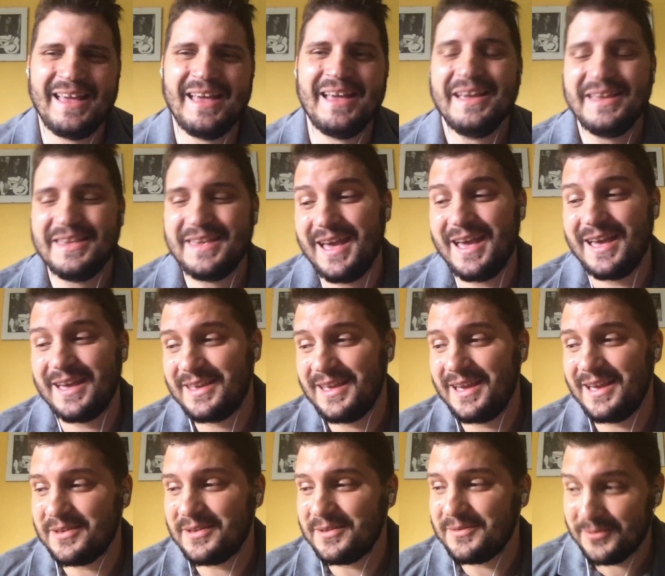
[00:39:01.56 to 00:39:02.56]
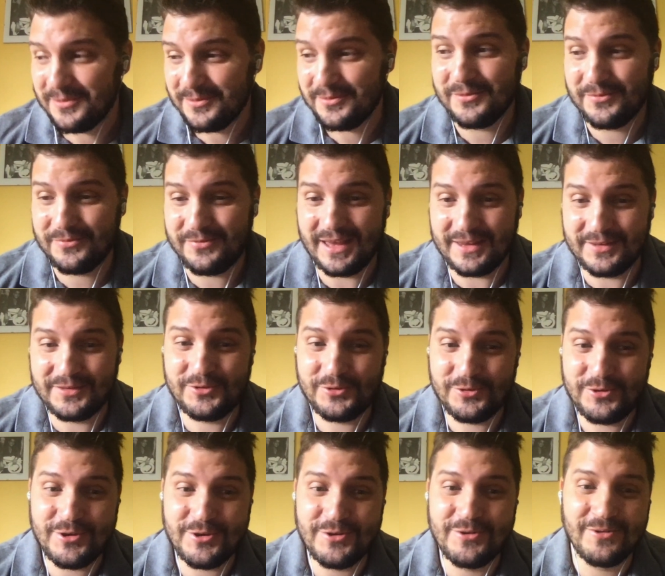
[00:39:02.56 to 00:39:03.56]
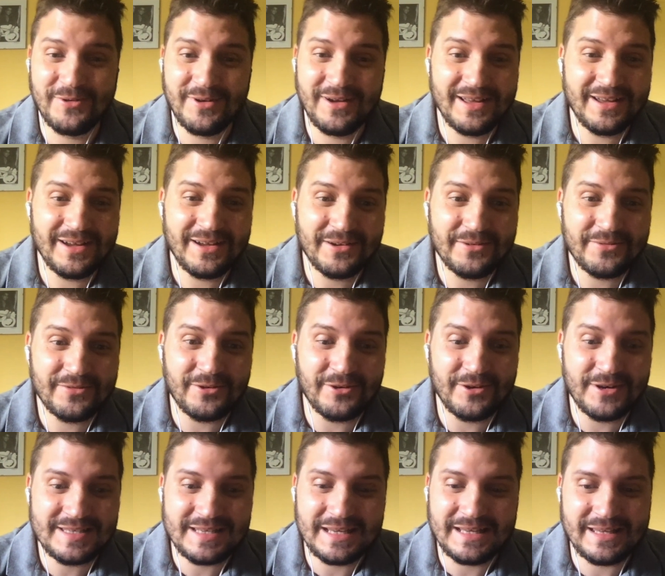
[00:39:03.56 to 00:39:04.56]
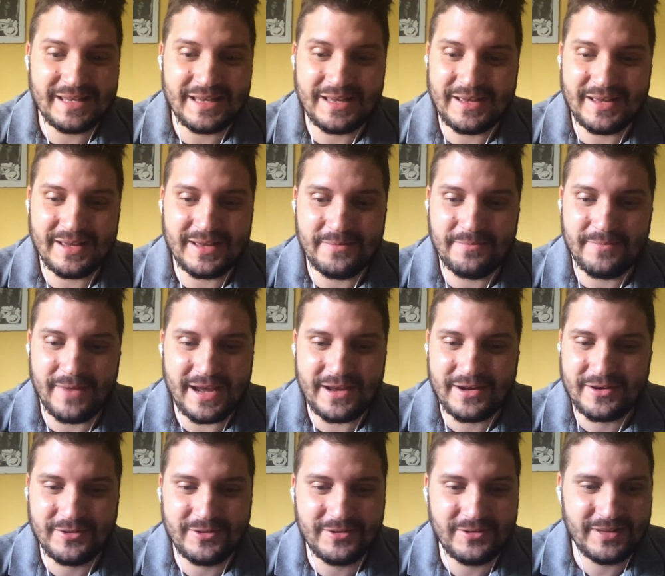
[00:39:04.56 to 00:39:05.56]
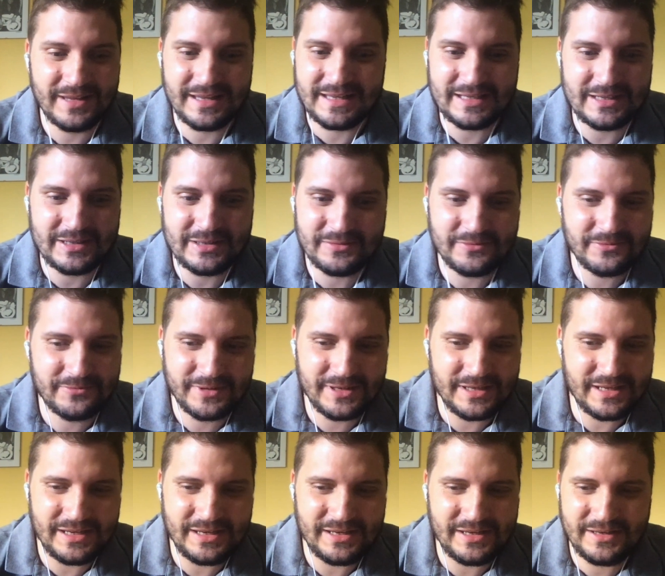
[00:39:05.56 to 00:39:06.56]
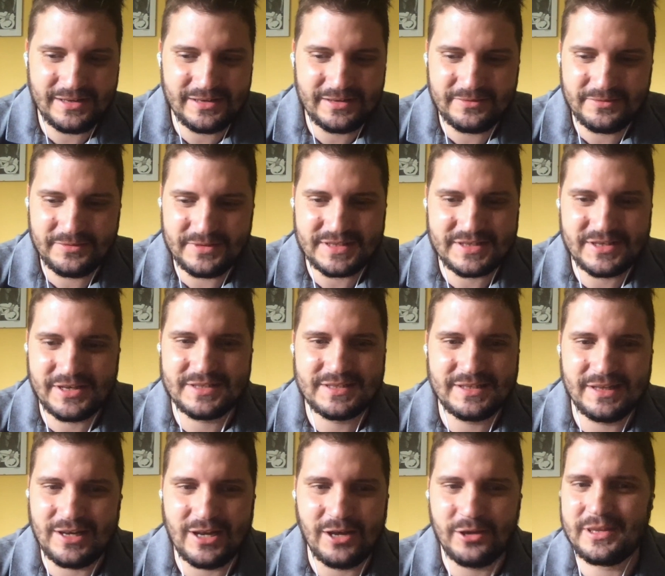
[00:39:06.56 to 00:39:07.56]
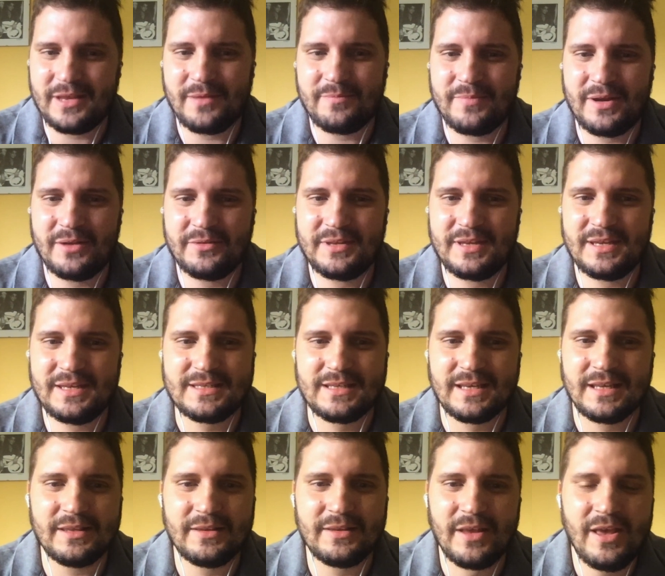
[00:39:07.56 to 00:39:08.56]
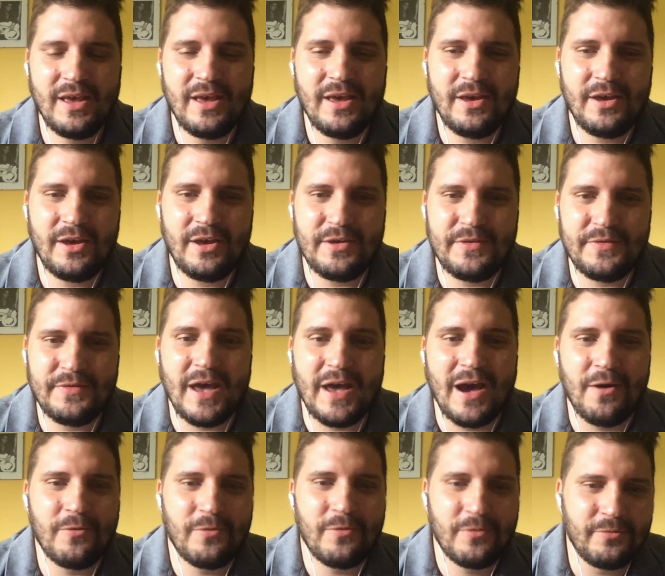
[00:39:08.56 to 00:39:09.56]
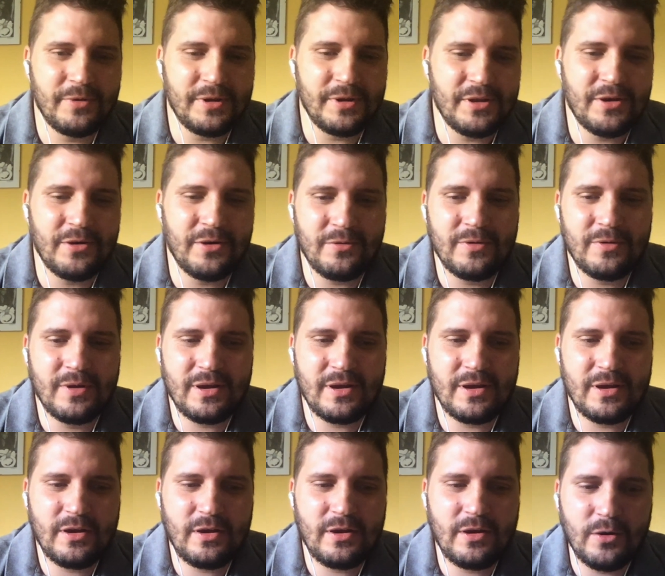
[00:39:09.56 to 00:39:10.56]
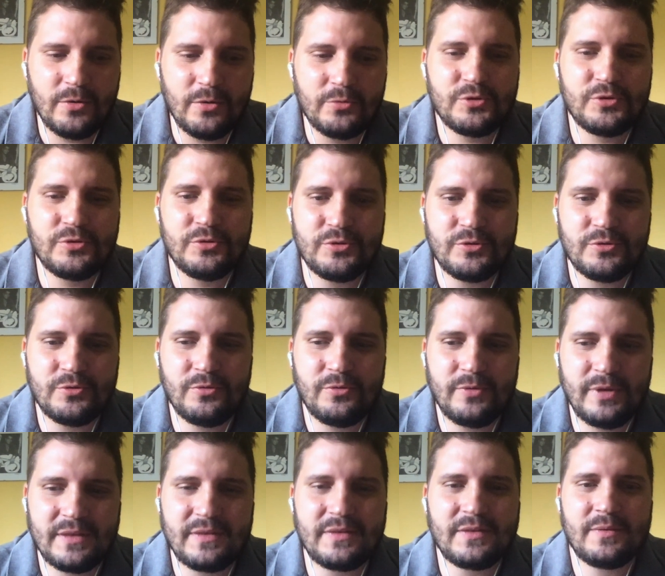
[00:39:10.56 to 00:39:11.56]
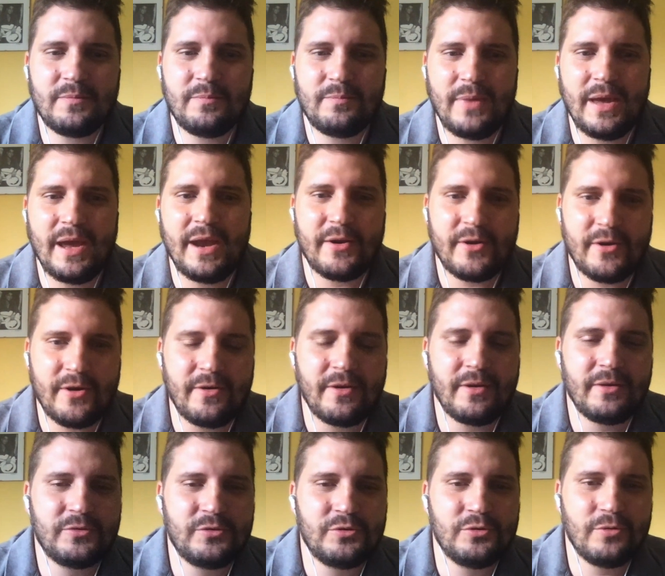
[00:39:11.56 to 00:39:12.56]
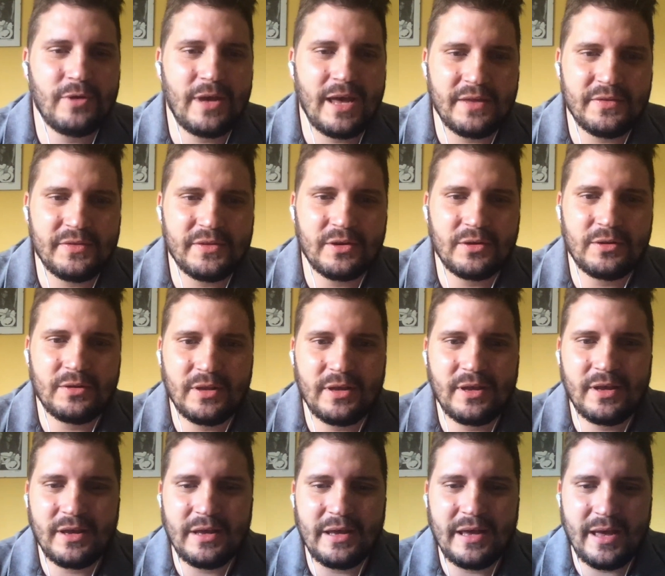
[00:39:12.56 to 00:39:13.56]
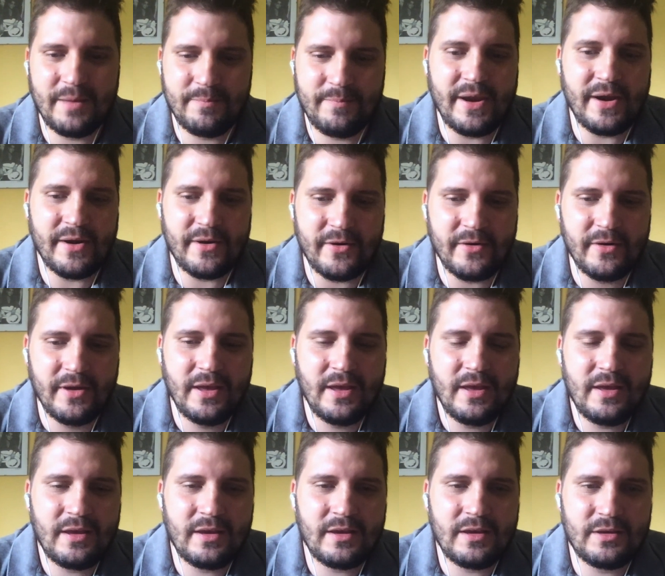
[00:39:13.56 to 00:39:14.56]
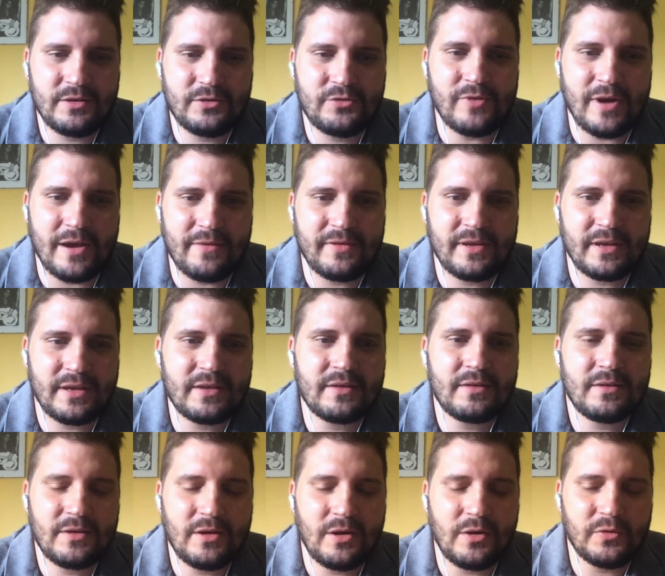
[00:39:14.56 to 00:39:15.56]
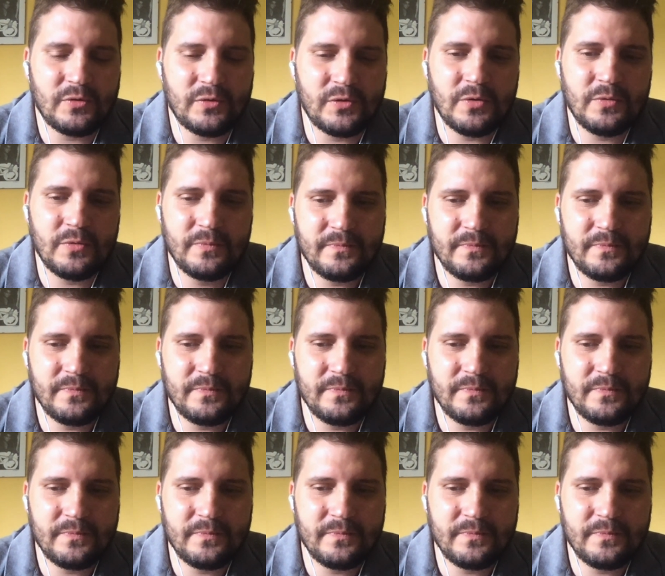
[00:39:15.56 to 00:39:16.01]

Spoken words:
Yeah. Thanks to you, of course, and Michael. And we discuss a lot about this, and now we know how to do it better to handle a better traffic also.